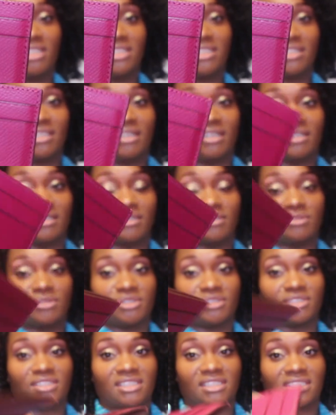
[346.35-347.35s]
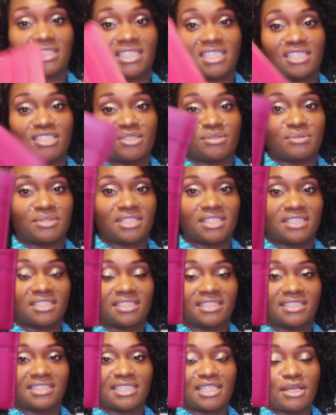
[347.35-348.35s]
these card holders is this one.
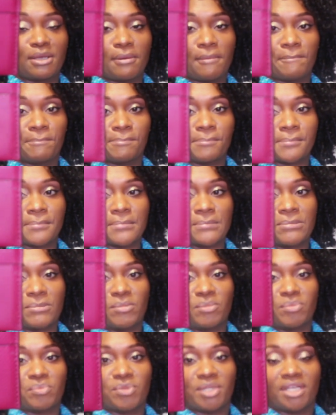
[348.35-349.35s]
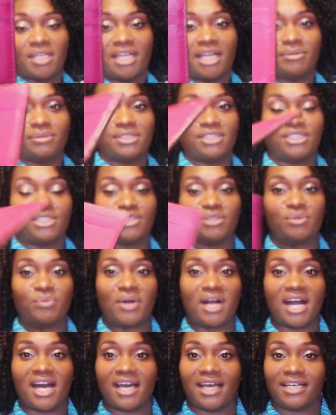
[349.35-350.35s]
Not really sure
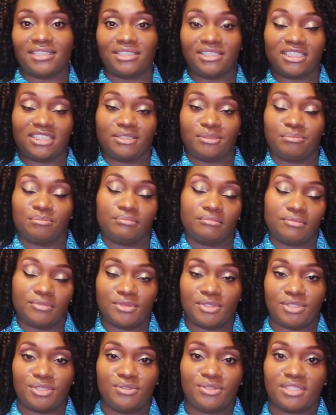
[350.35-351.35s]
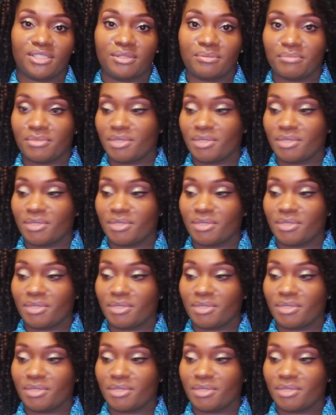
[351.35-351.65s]
why. I just use it the